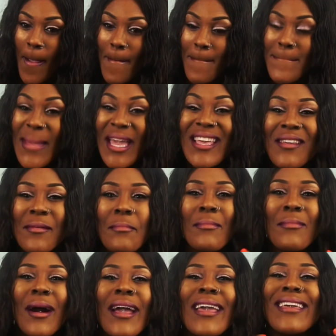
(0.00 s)
make
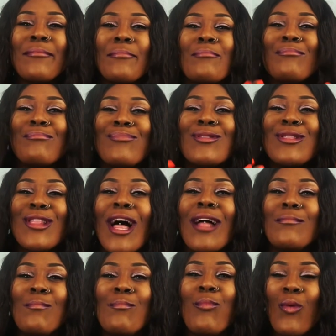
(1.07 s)
my
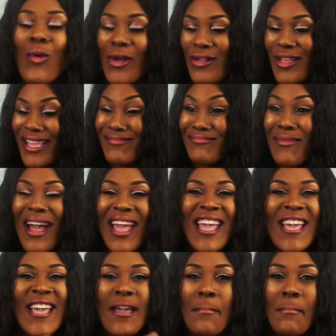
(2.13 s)
blood boil
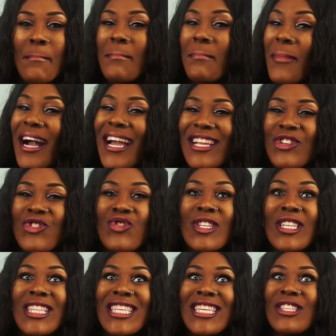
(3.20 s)
and my
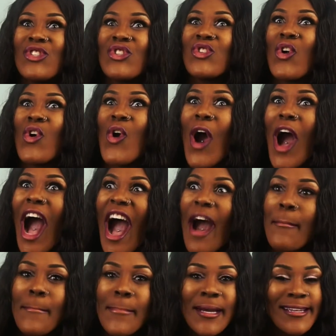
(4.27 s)
adrenaline so
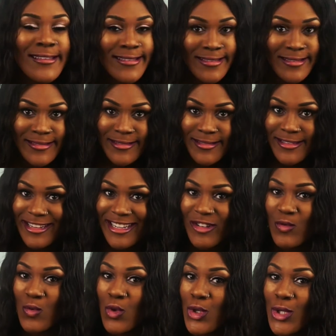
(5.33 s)
up,
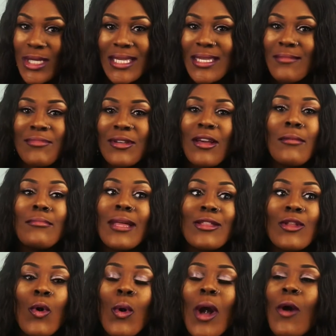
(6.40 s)
I'll just become like
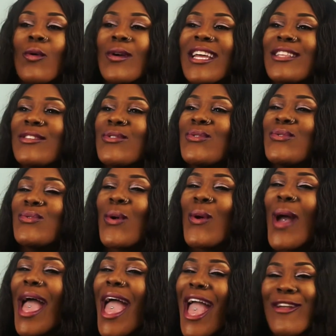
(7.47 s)
a hawk. I'll get
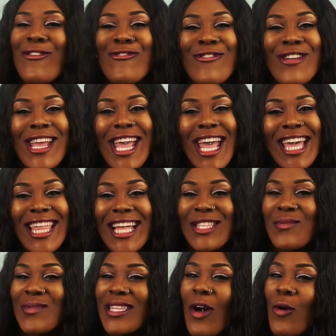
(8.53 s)
so angry. And
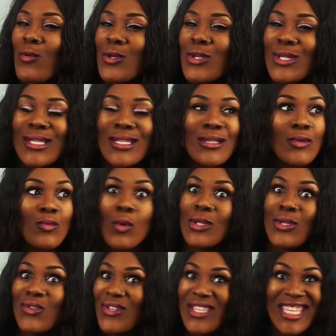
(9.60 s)
that's when I'll just want
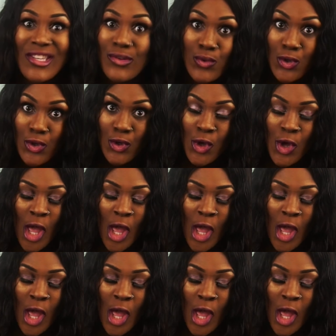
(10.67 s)
to kill you.